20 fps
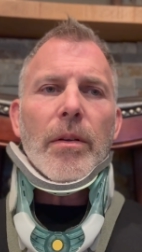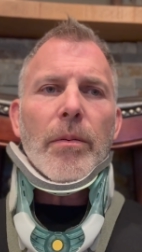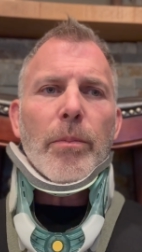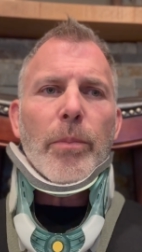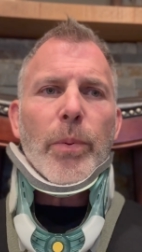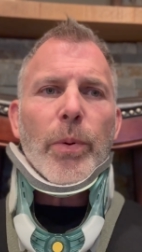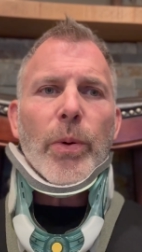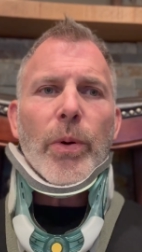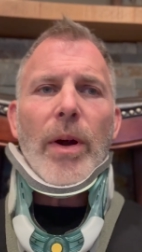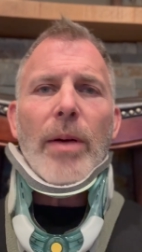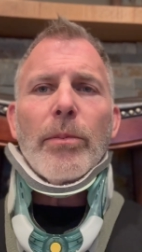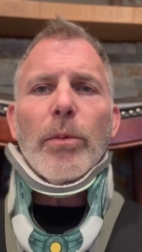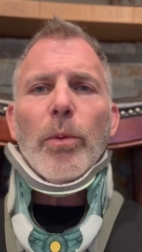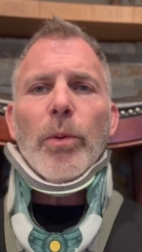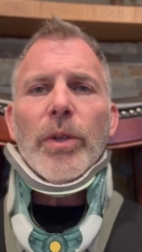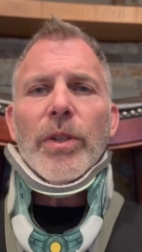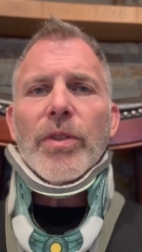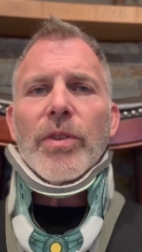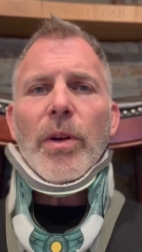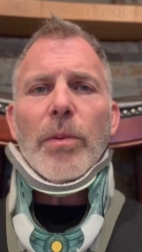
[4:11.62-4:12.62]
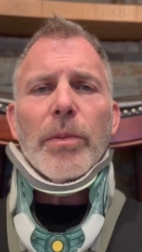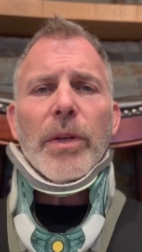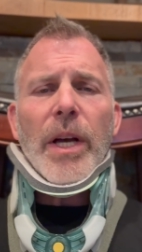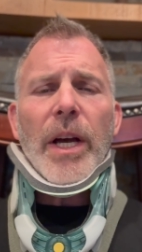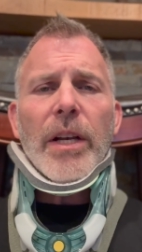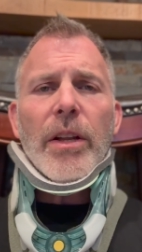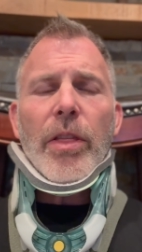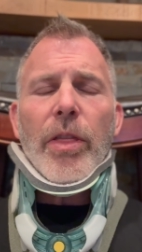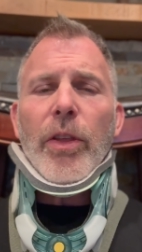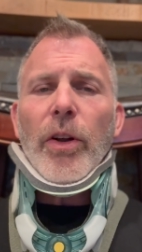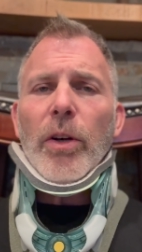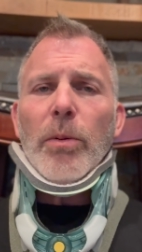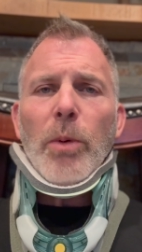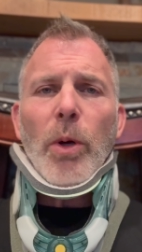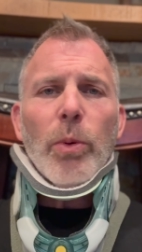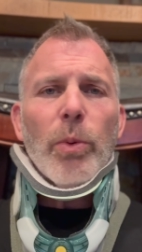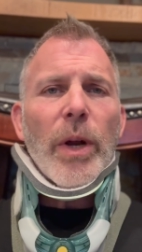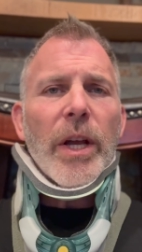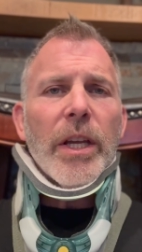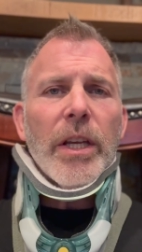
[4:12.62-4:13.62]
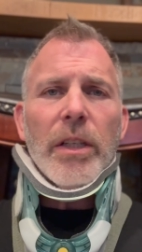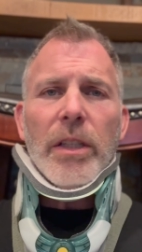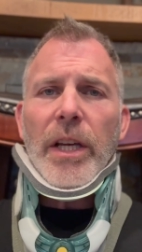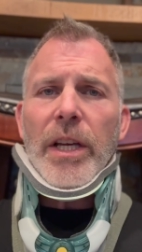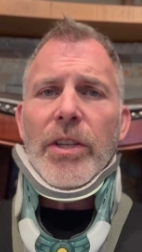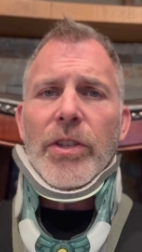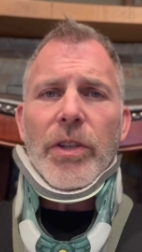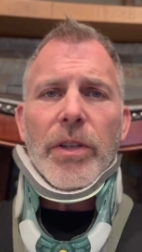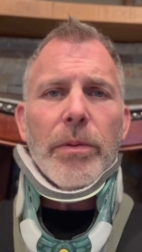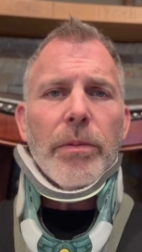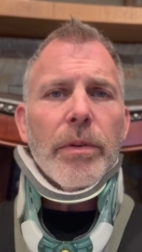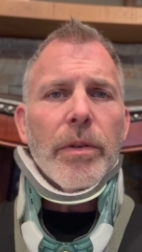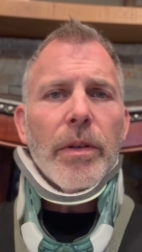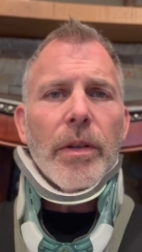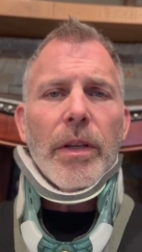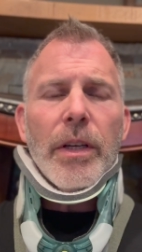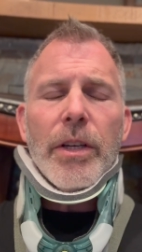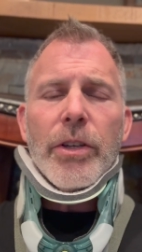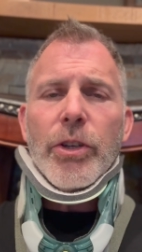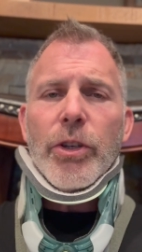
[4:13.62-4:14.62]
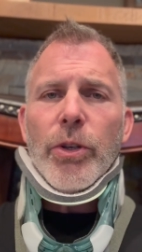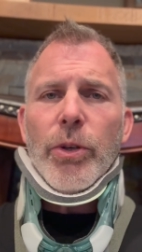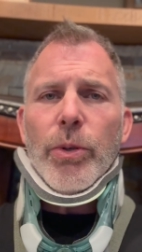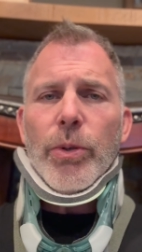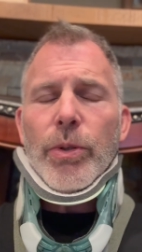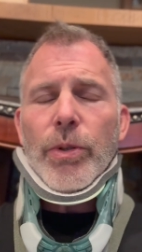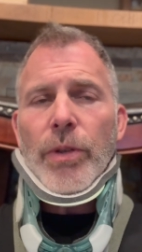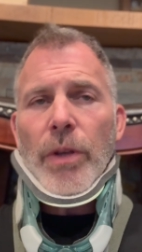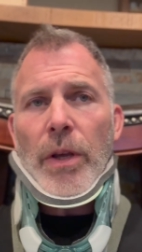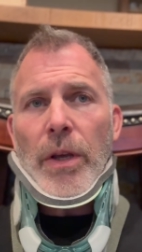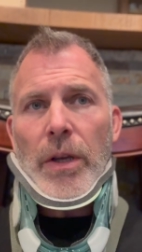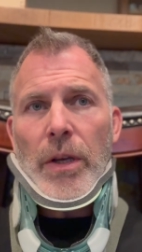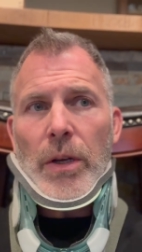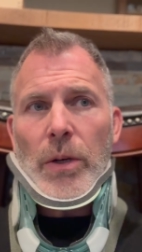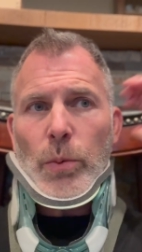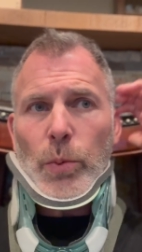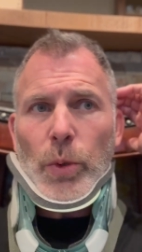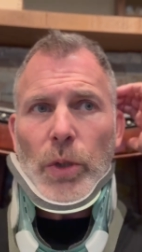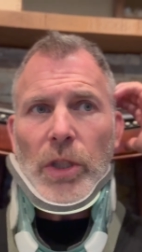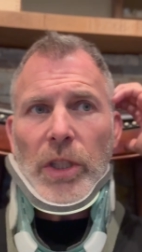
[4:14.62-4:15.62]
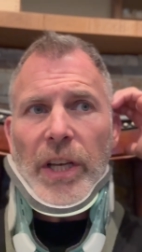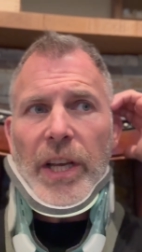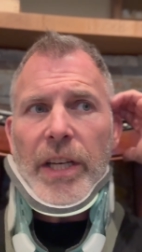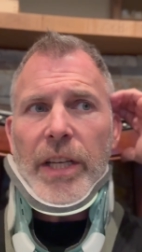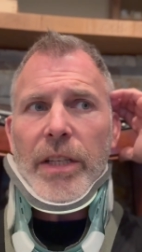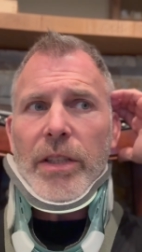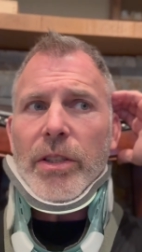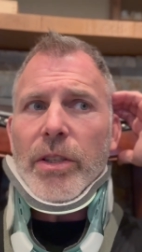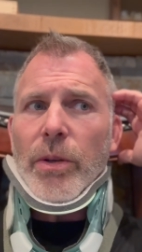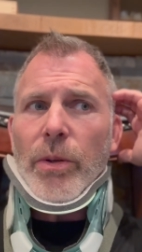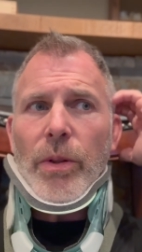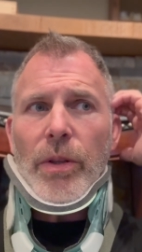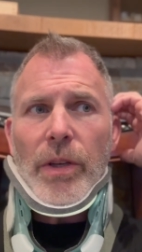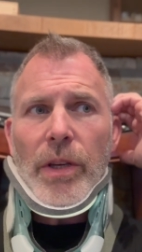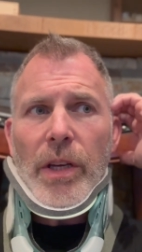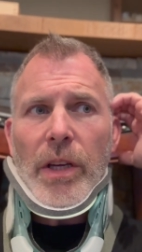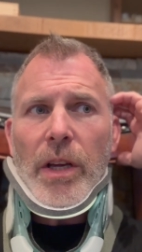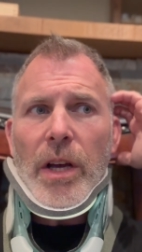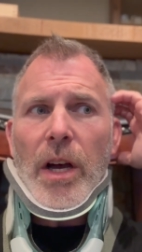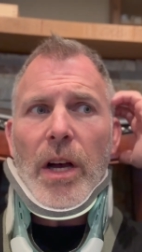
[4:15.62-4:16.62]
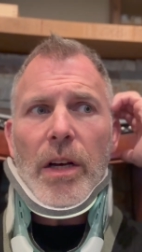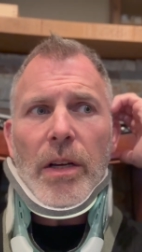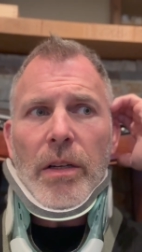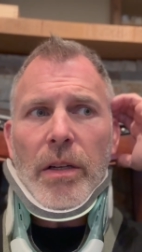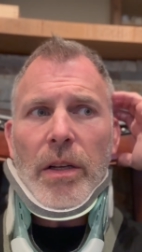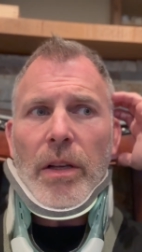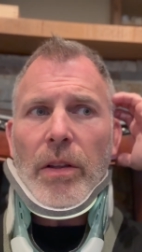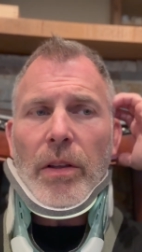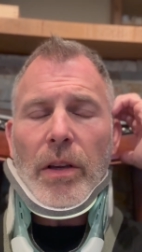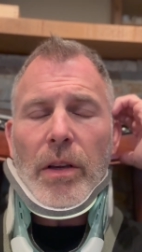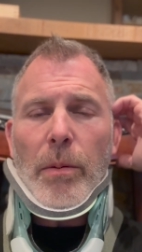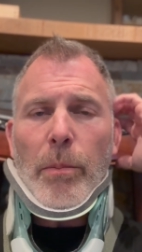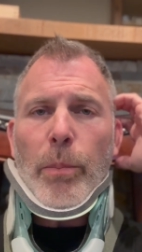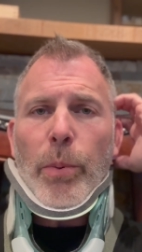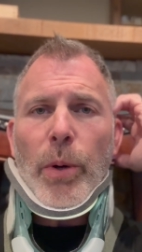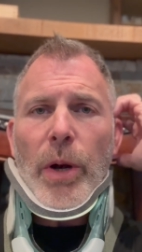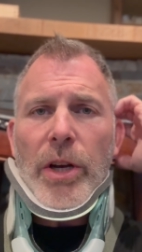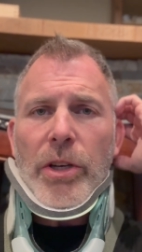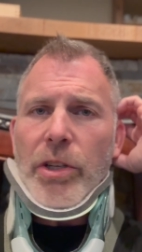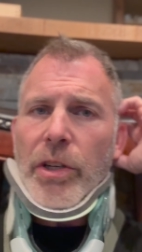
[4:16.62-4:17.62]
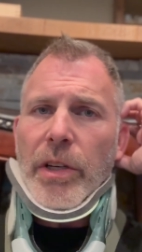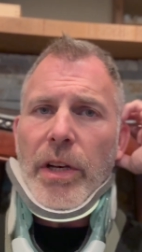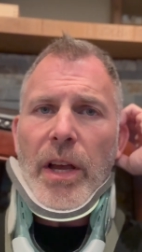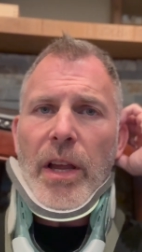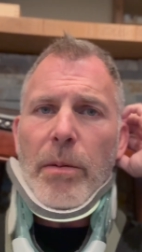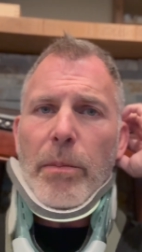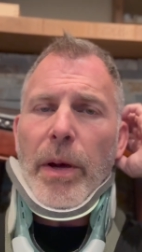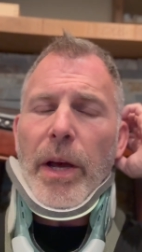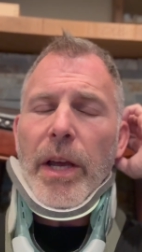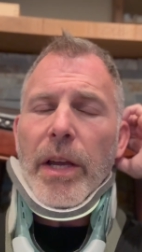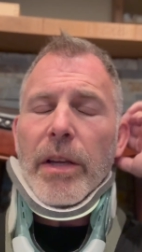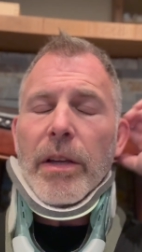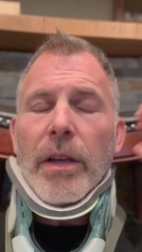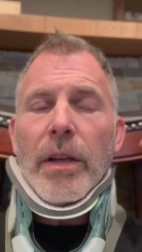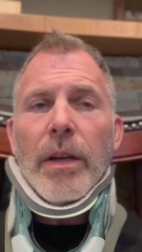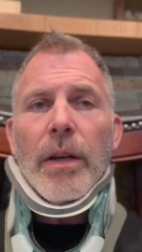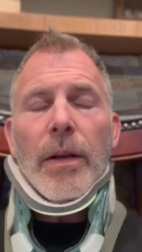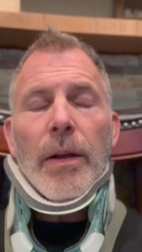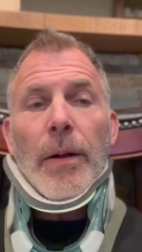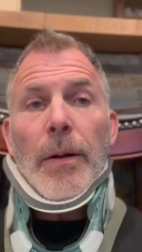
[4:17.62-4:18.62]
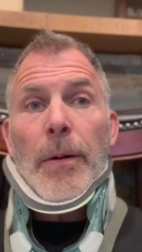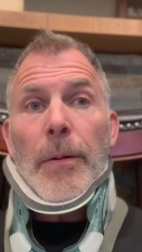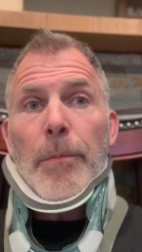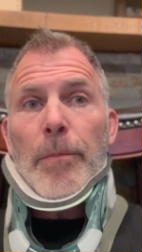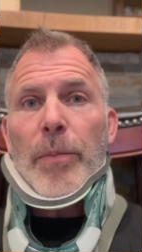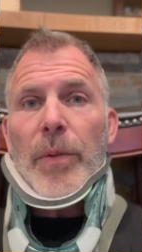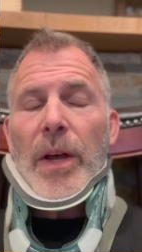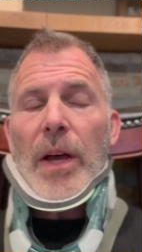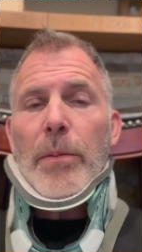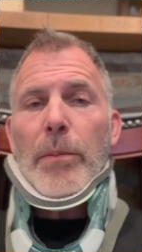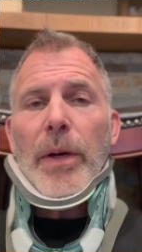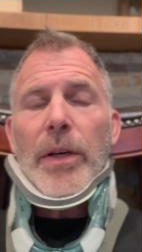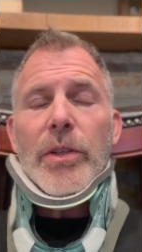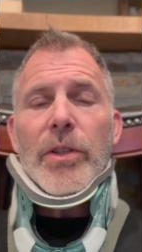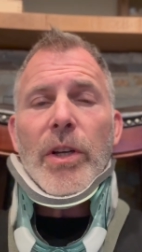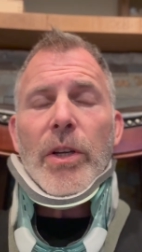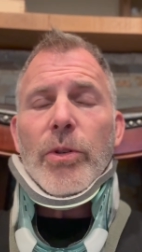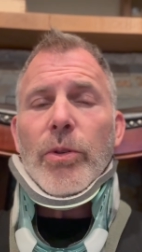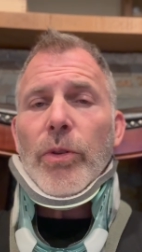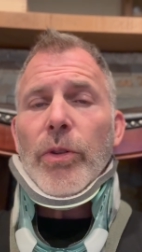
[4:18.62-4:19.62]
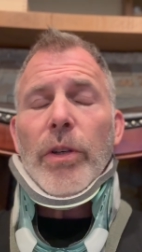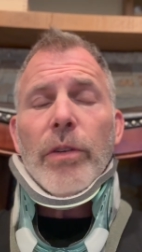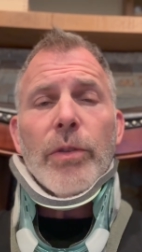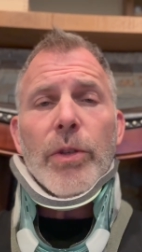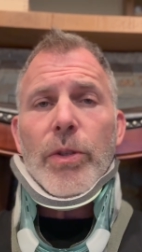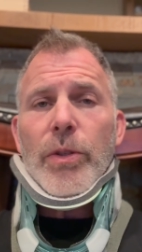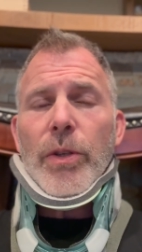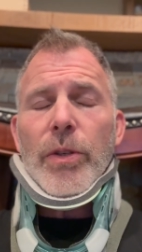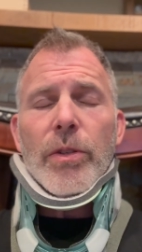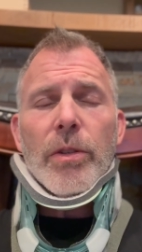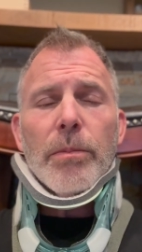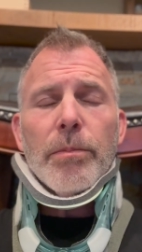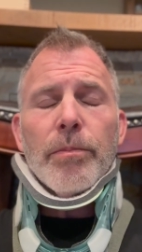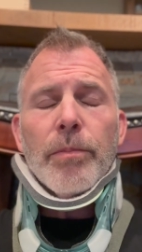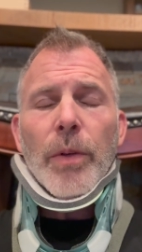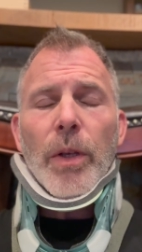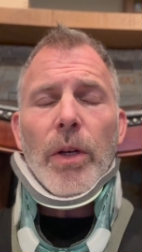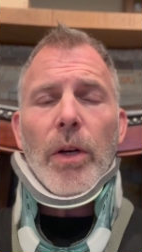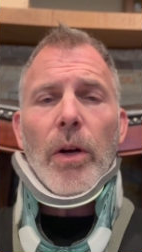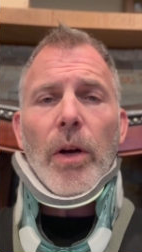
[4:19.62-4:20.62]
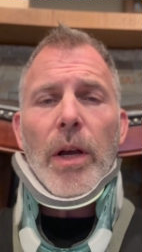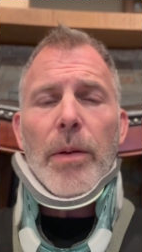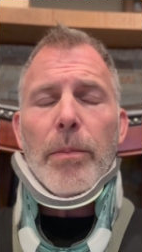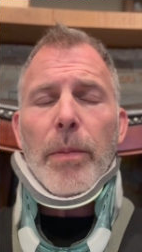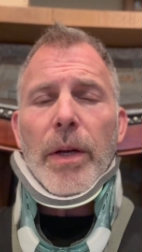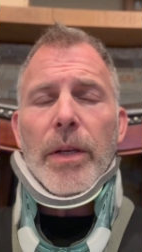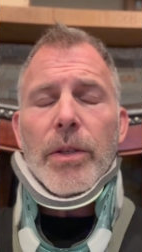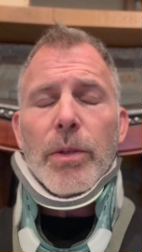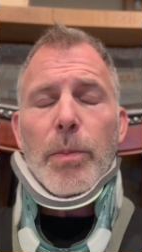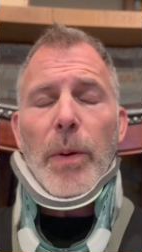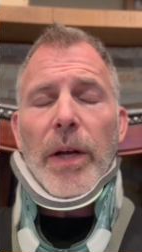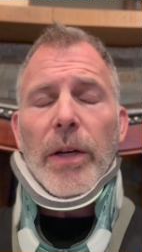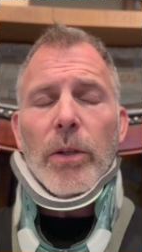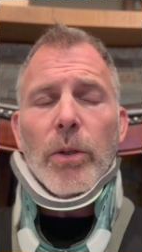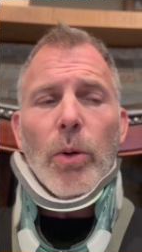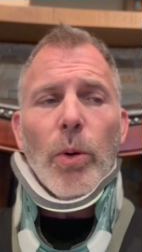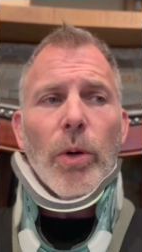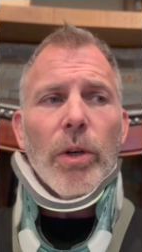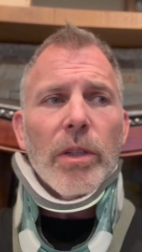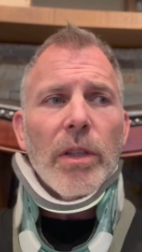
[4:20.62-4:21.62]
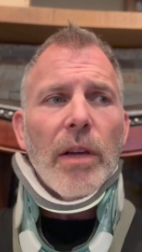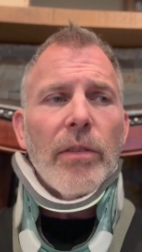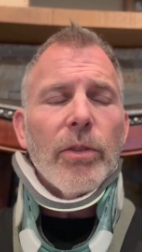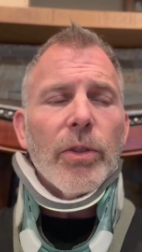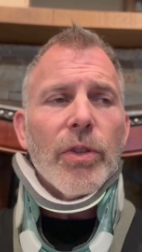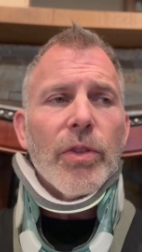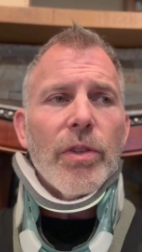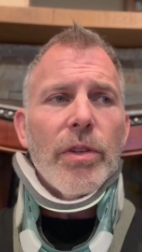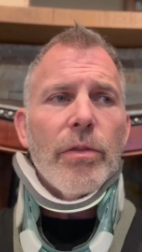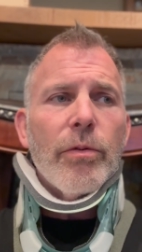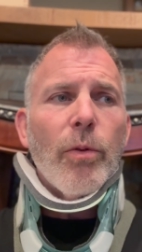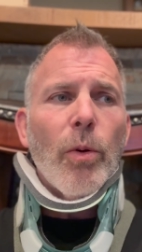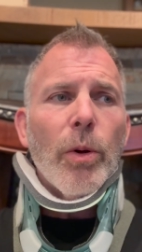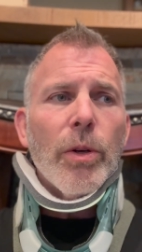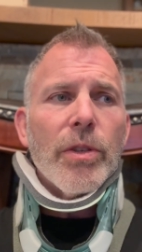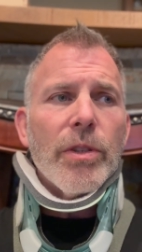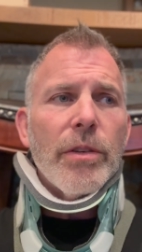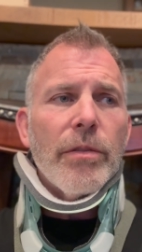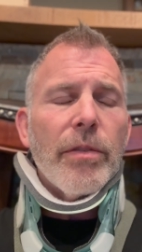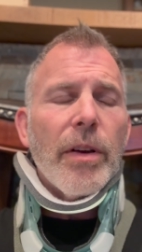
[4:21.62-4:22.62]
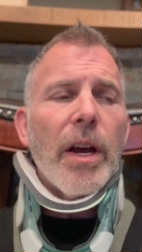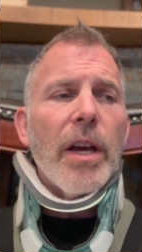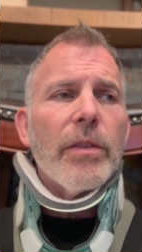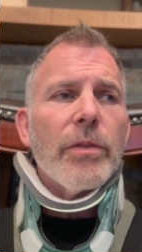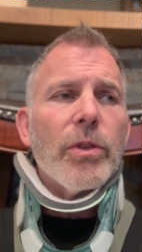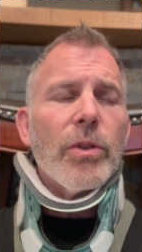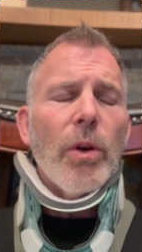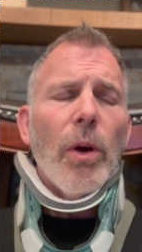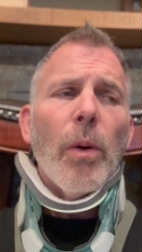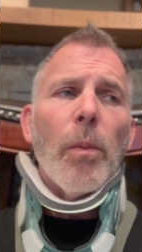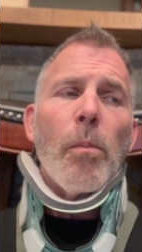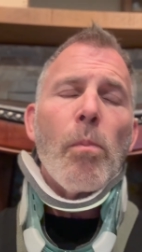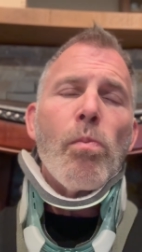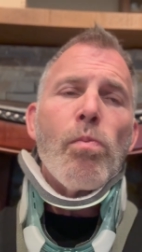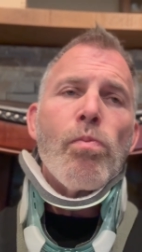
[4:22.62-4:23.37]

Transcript: Probably some kind of thermal regulation issues related to the compression on my central nervous system, at my spinal cord level, C4, C5. So